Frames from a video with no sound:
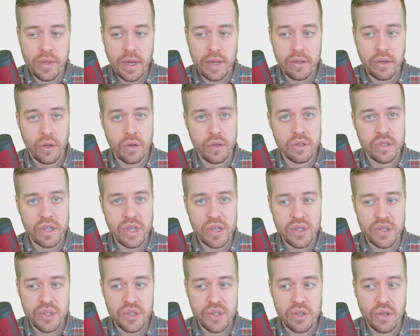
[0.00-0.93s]
that
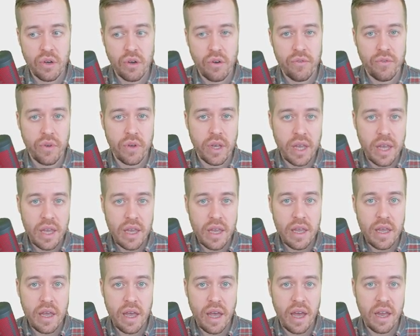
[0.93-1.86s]
consists of
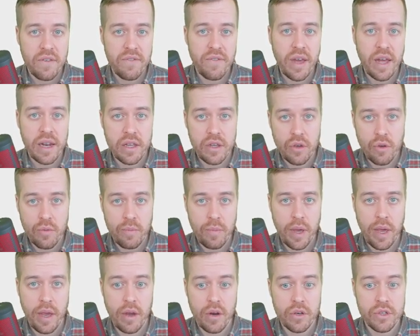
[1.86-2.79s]
key and value
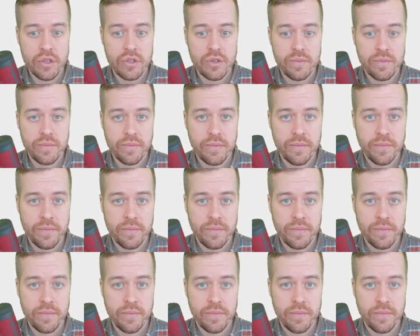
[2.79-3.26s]
pairs.